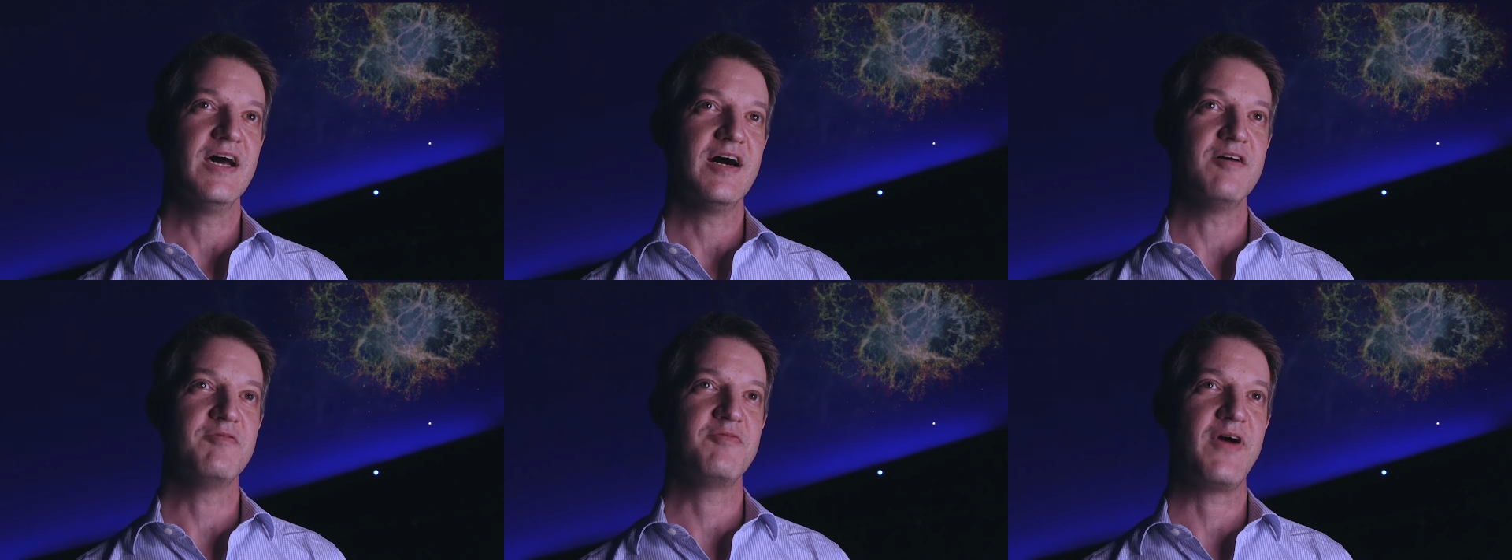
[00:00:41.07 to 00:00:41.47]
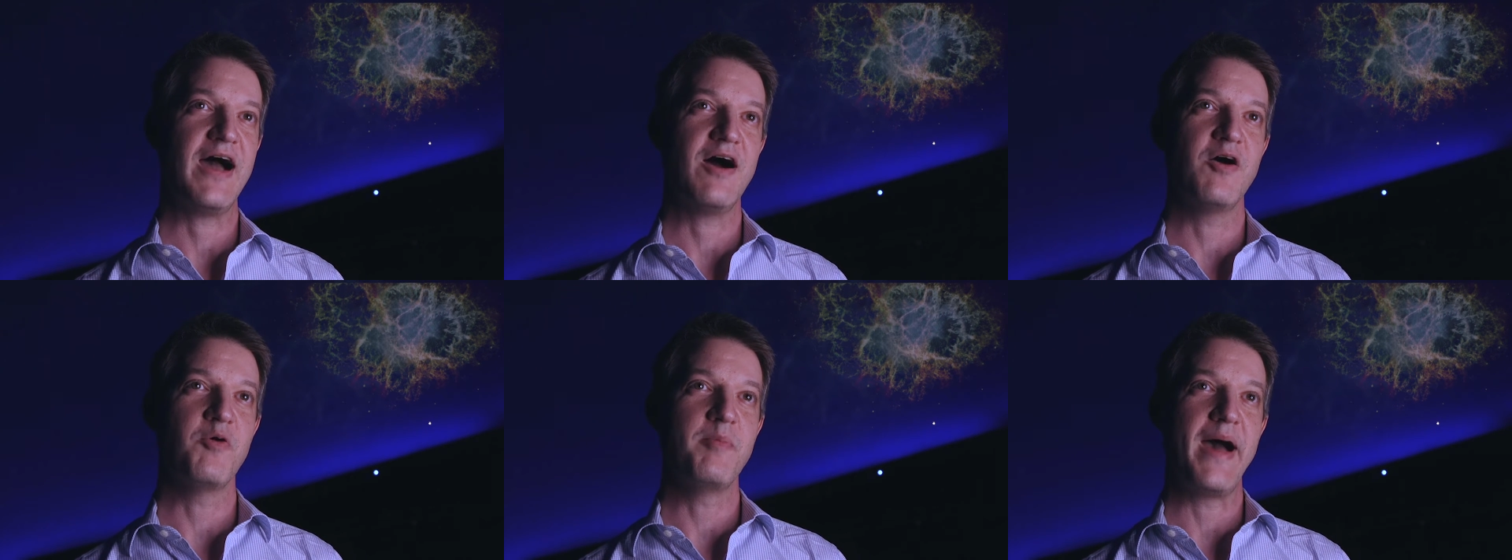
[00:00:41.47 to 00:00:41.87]
of
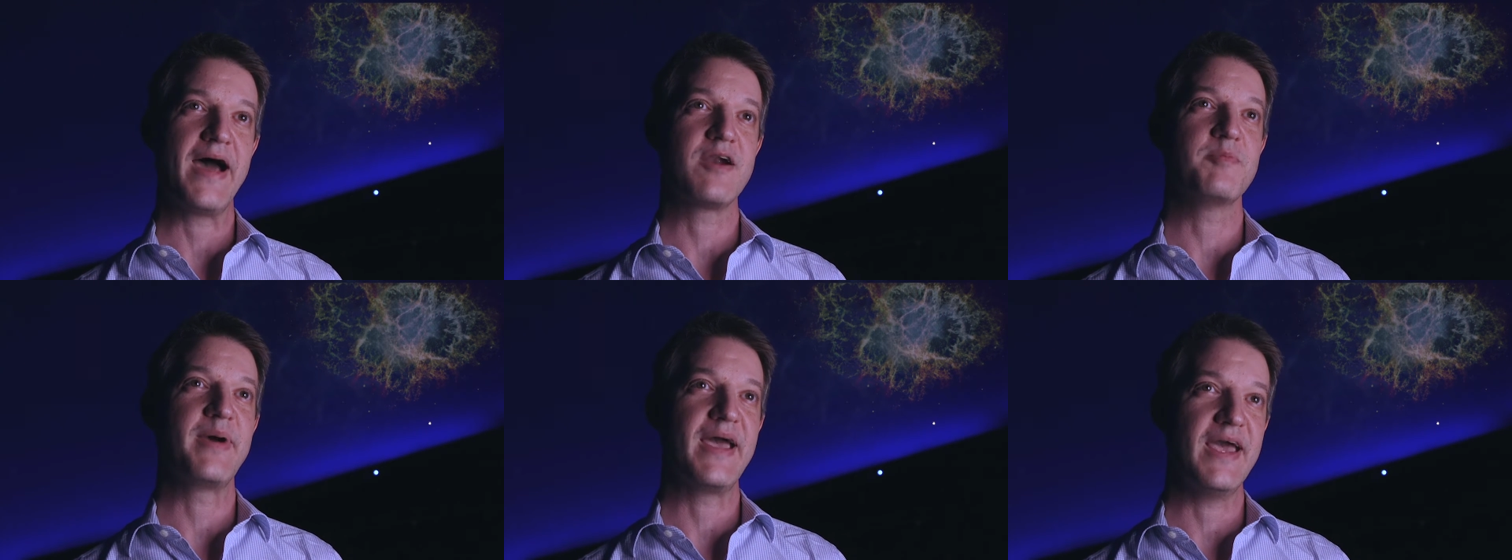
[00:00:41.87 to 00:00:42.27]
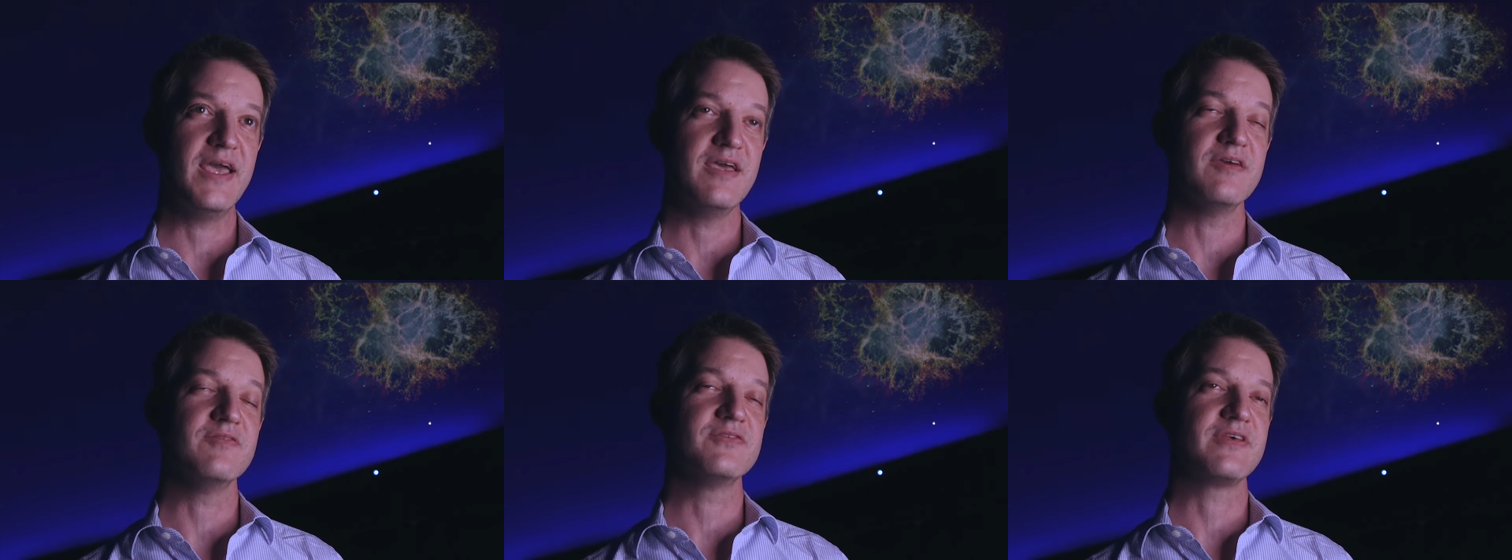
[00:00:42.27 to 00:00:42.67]
how matter
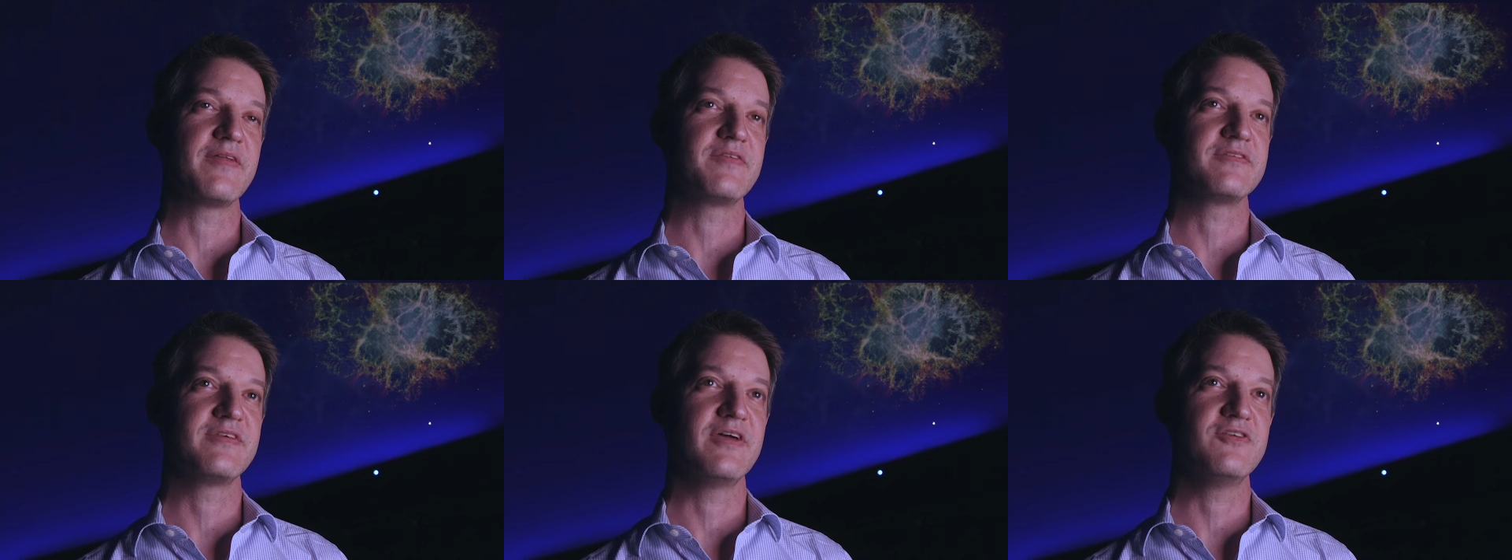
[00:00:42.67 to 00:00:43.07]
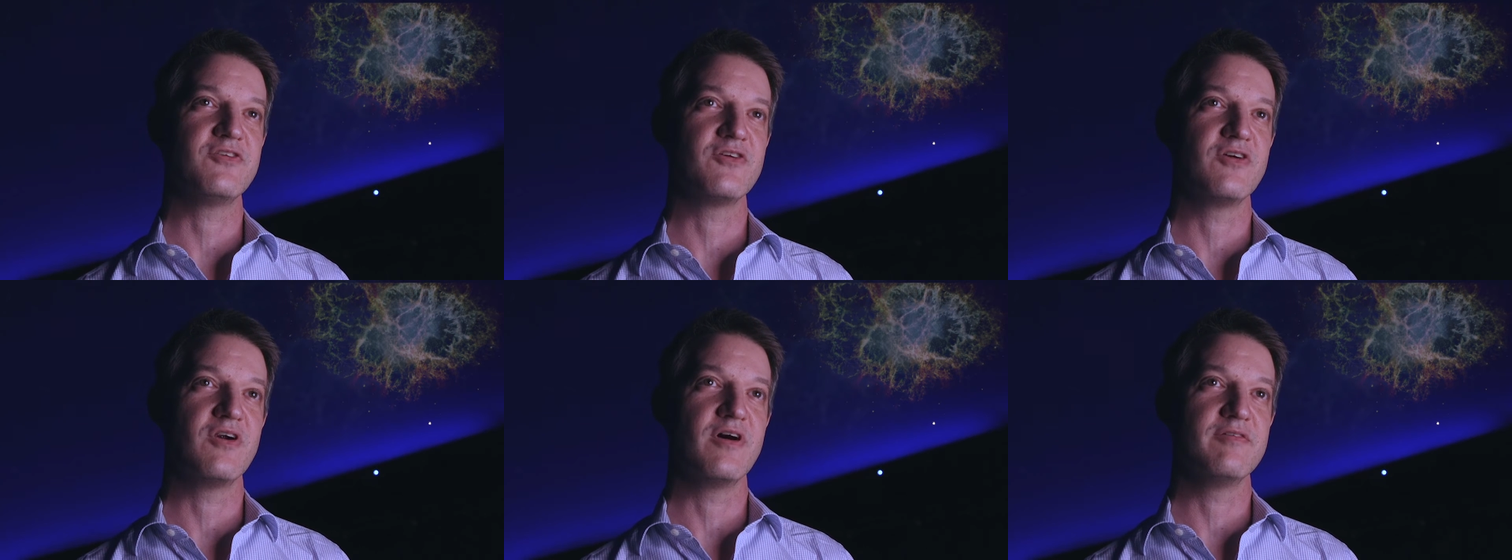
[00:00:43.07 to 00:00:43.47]
behaves at the
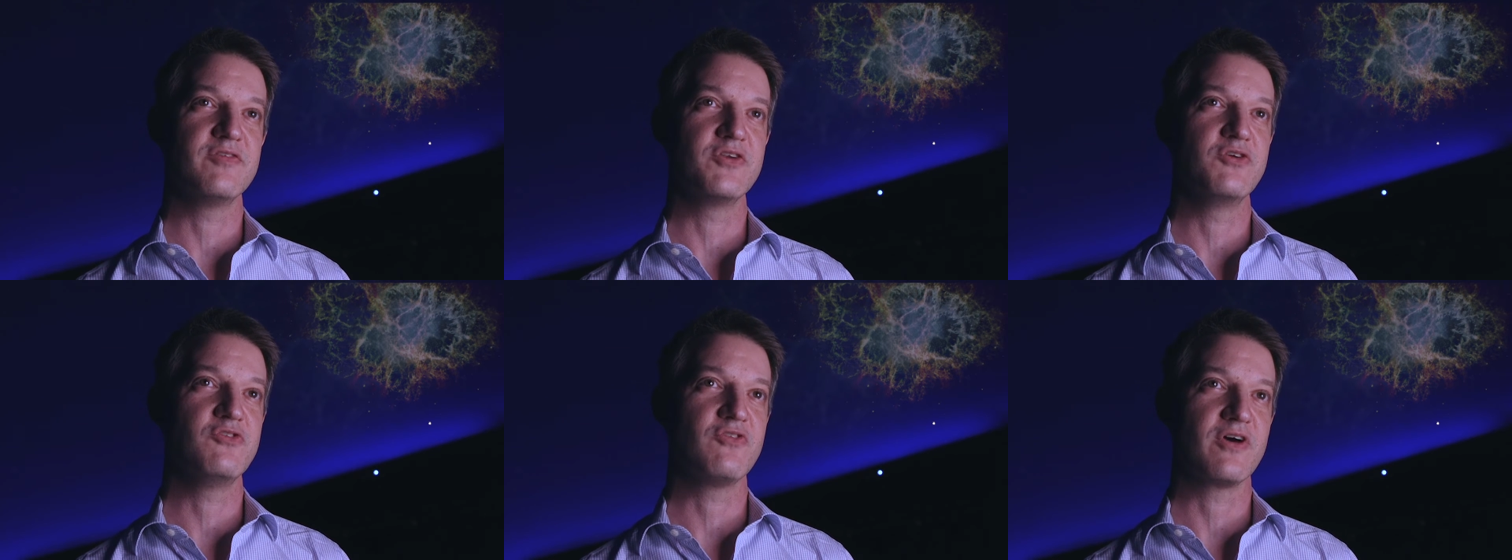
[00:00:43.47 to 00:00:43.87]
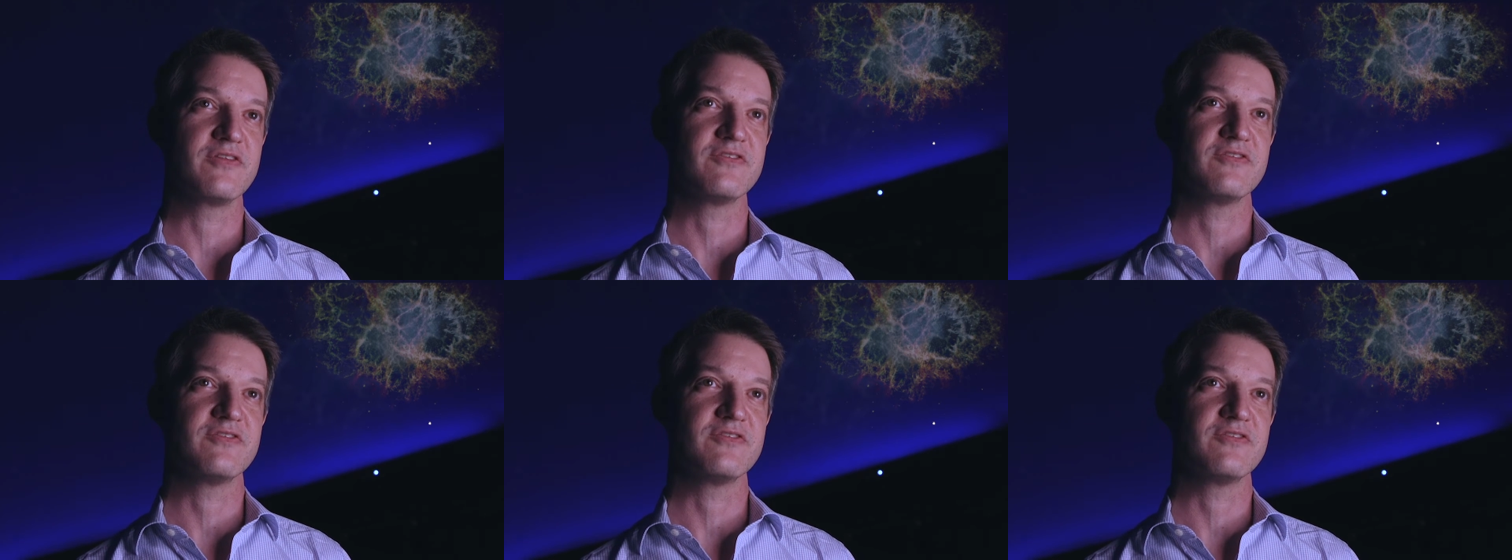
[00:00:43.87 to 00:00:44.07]
center of a neutron